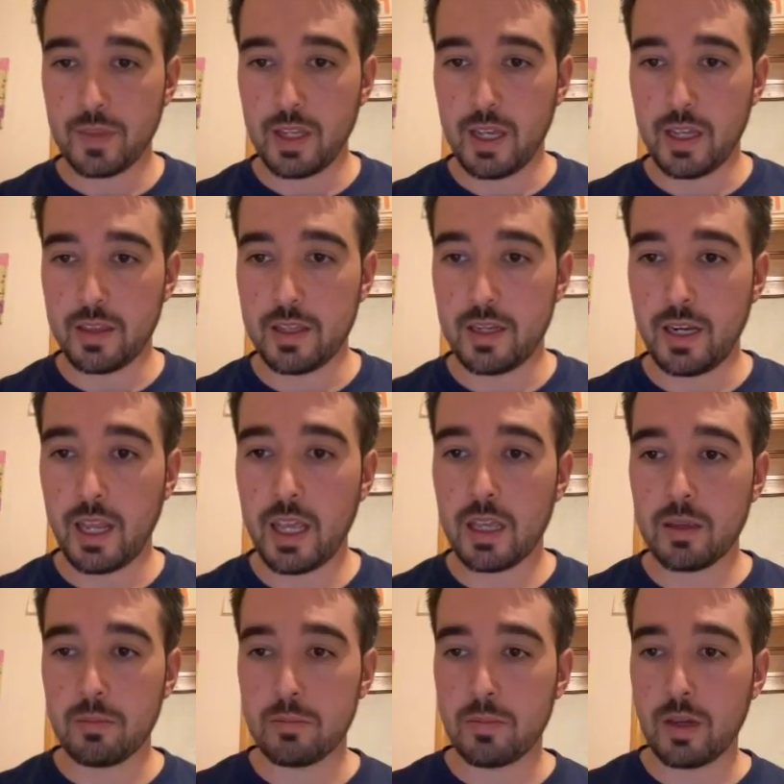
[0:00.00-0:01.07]
And the
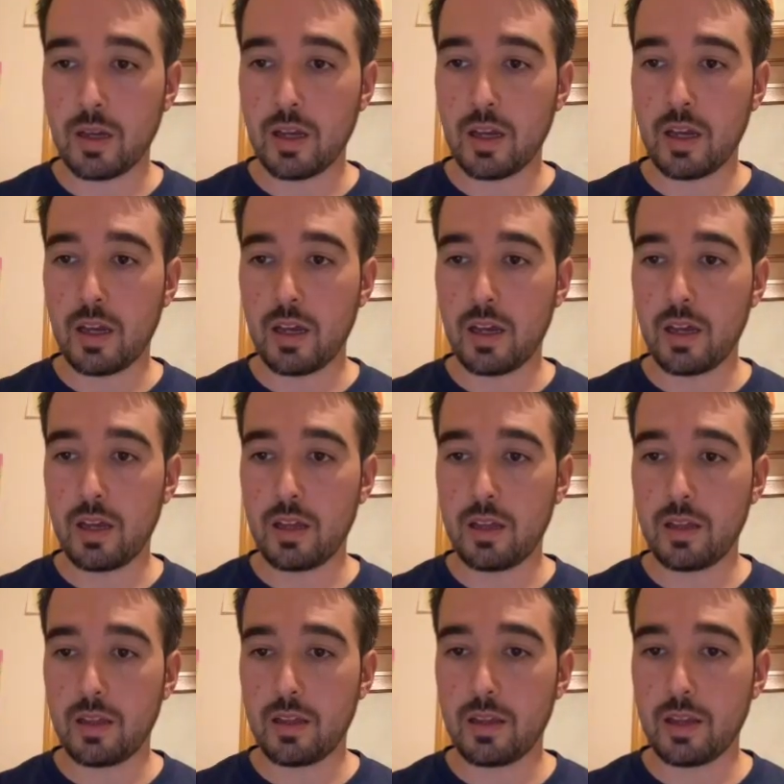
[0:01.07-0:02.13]
name
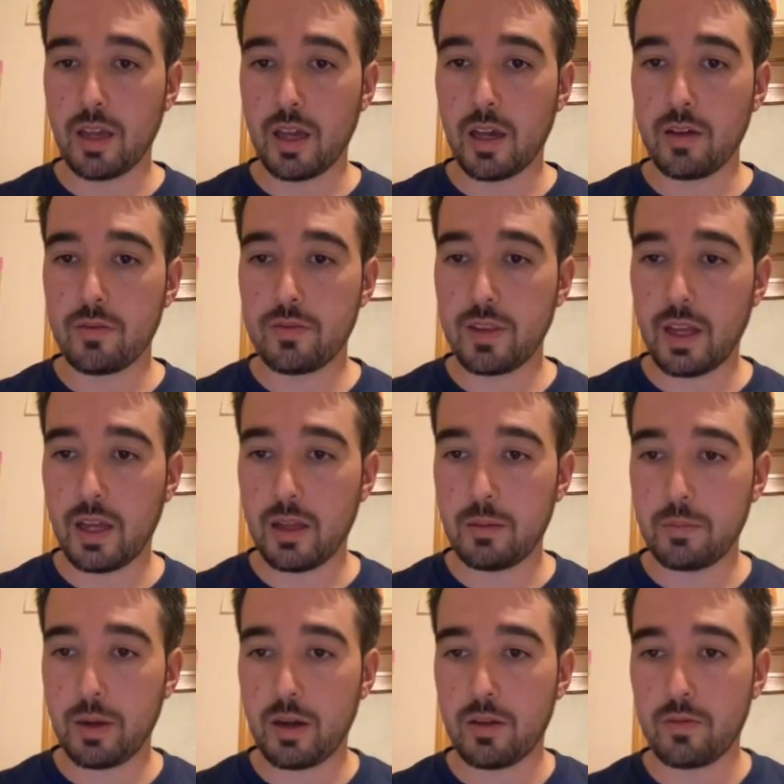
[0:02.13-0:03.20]
of
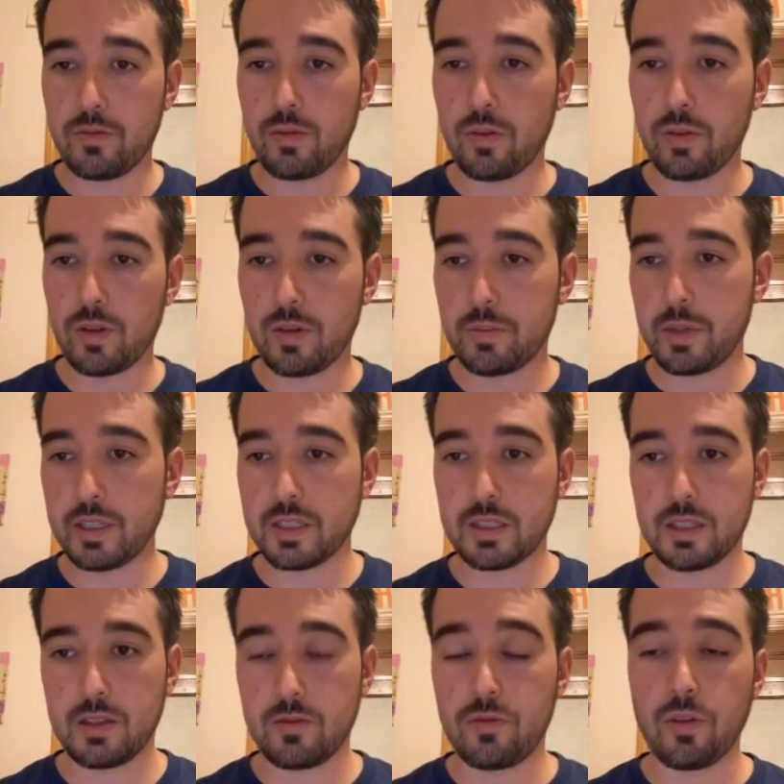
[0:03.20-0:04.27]
that parent folder,
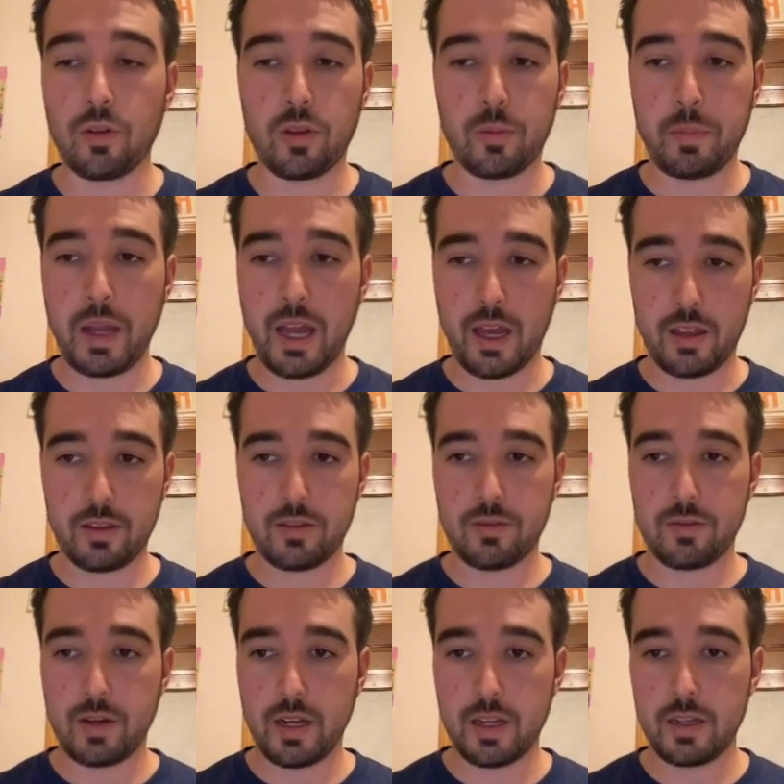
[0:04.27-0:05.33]
basically the folder path,
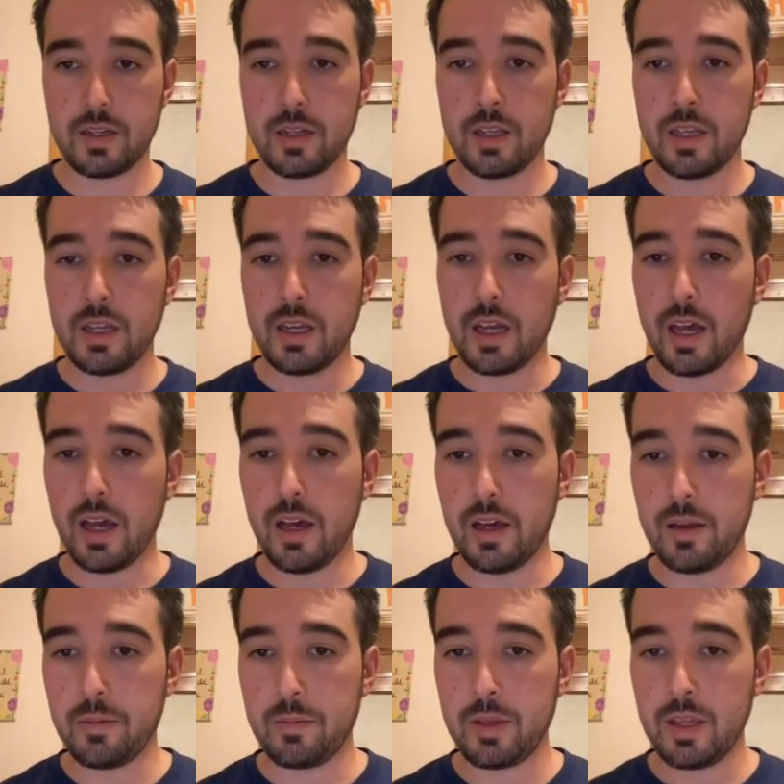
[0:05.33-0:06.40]
right?
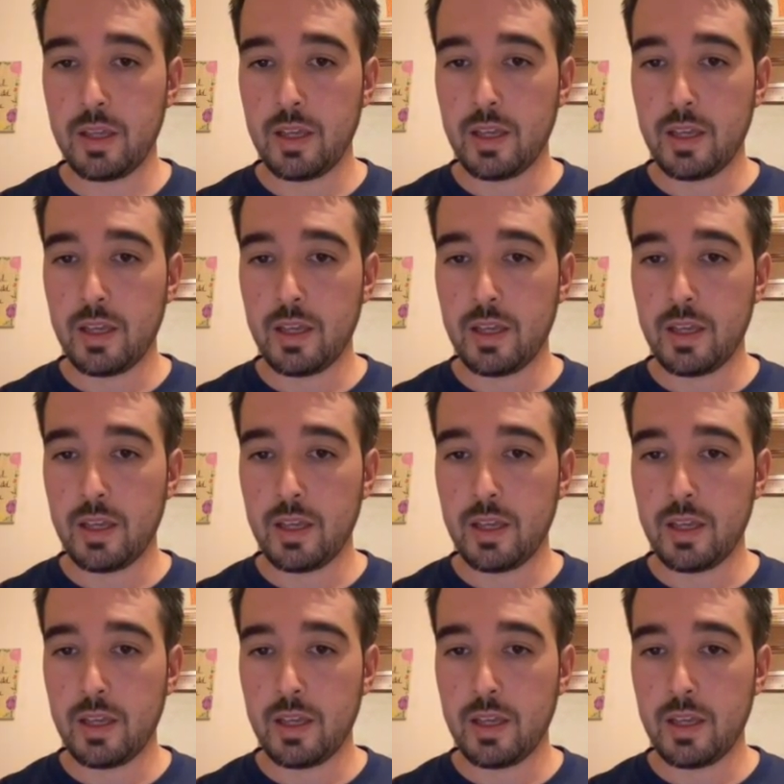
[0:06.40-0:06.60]
And